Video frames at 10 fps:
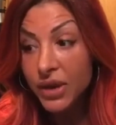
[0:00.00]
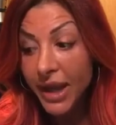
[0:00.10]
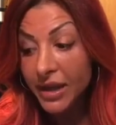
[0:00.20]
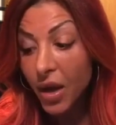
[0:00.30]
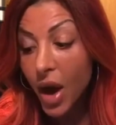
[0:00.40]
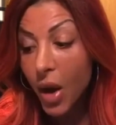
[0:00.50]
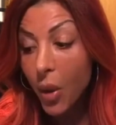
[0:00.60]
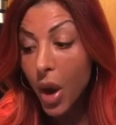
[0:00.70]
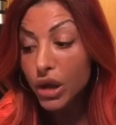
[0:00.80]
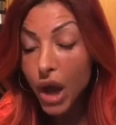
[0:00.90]
Like
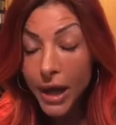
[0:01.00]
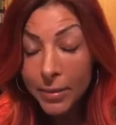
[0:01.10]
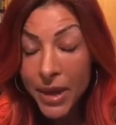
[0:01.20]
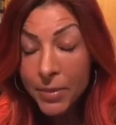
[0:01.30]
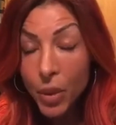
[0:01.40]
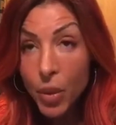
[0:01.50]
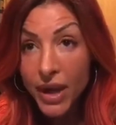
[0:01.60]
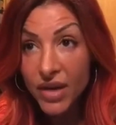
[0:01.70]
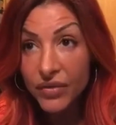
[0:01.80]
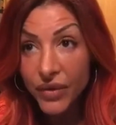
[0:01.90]
a lot of people will
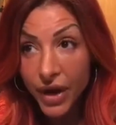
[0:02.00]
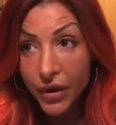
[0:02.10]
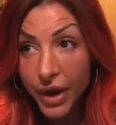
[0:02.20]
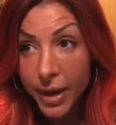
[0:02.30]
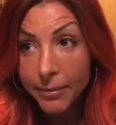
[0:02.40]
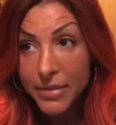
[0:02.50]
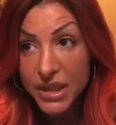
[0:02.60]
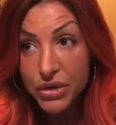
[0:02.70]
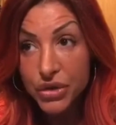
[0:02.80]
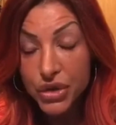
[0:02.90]
get very
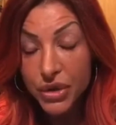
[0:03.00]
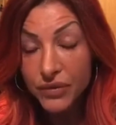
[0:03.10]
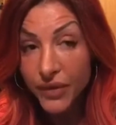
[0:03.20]
misunderstood.